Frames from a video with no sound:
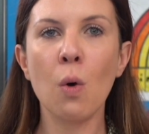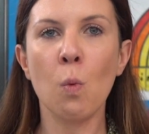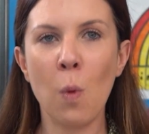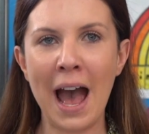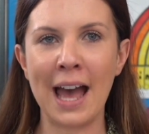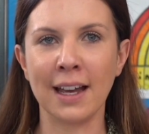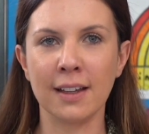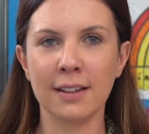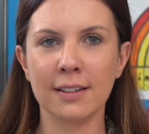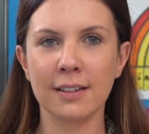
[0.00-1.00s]
Wag.
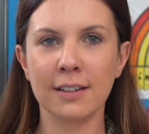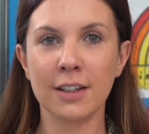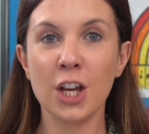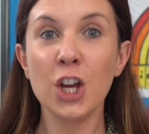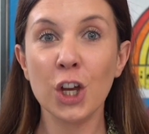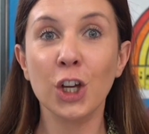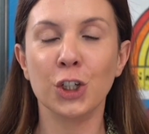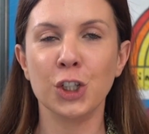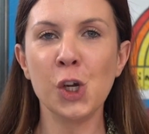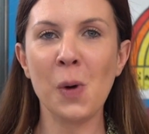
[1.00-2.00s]

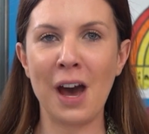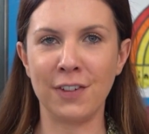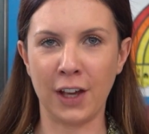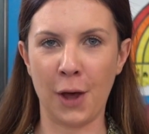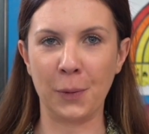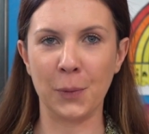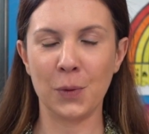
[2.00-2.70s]
You have a go.